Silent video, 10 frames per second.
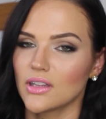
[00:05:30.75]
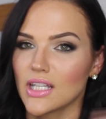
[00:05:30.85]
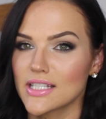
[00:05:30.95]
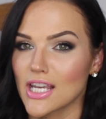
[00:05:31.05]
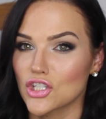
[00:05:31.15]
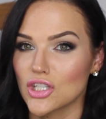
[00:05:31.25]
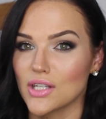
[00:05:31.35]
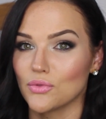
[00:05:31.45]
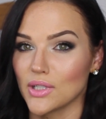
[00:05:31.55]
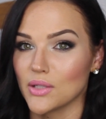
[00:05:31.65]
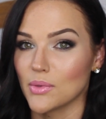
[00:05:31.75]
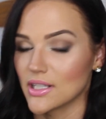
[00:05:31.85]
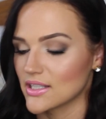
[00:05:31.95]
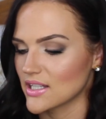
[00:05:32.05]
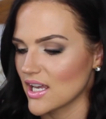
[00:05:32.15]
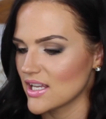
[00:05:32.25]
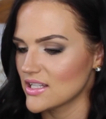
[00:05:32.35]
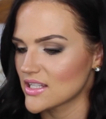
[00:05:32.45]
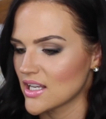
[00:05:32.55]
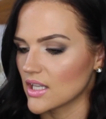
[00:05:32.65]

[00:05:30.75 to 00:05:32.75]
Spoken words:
Let's actually read what it says.